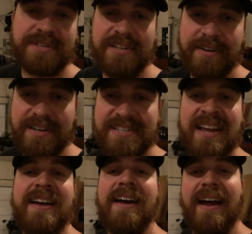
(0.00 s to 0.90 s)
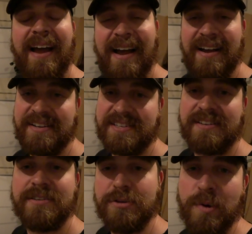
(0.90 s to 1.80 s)
series has
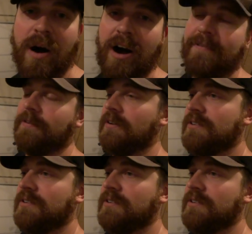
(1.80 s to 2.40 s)
to offer.